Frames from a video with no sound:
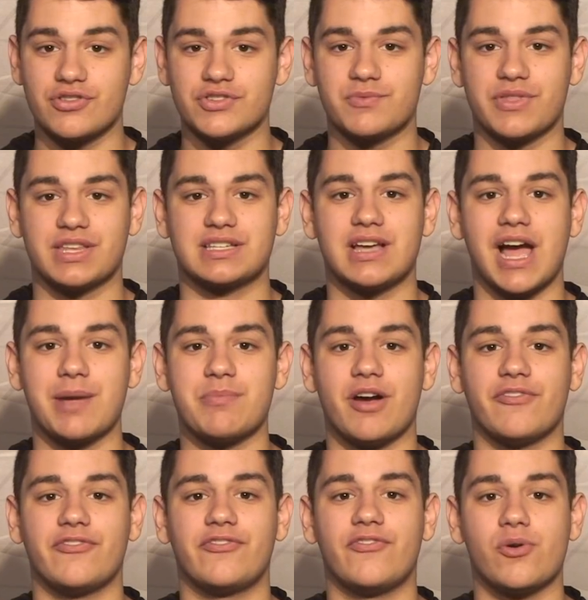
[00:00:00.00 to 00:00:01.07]
with a time
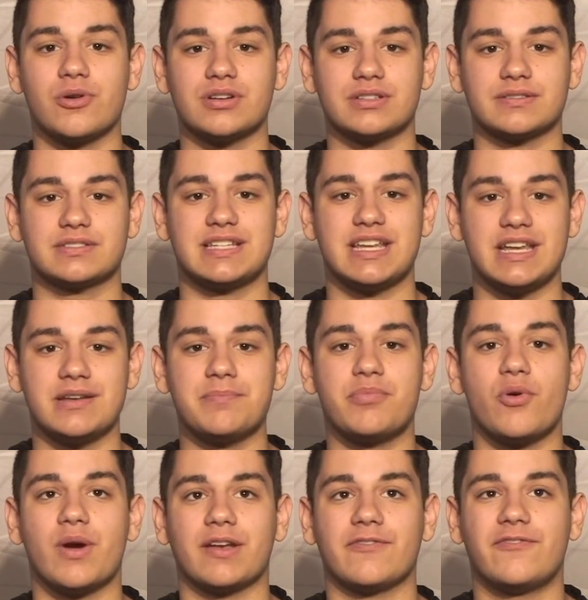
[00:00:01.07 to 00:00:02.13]
of
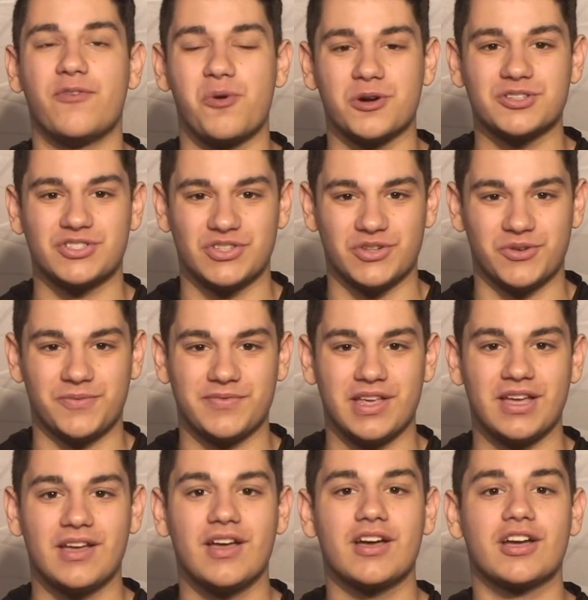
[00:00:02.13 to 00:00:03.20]
14.42.
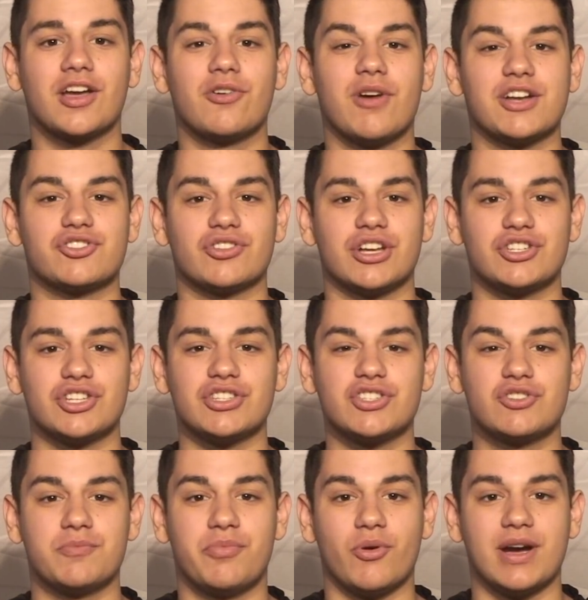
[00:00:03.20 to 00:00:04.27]
Congratulations
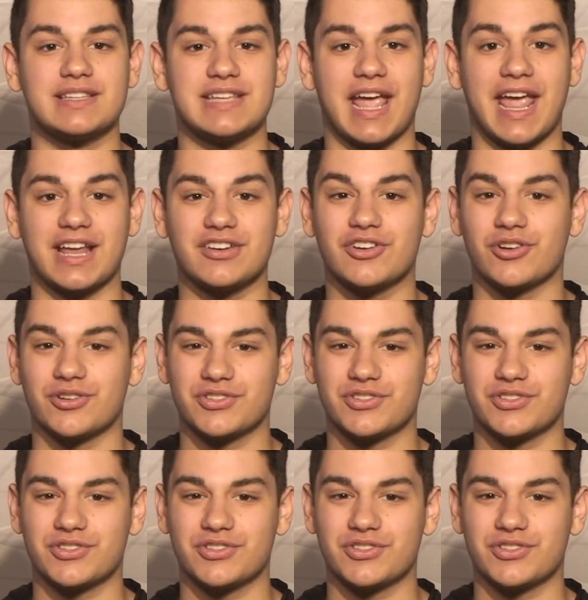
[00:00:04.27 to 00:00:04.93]
to boys and girls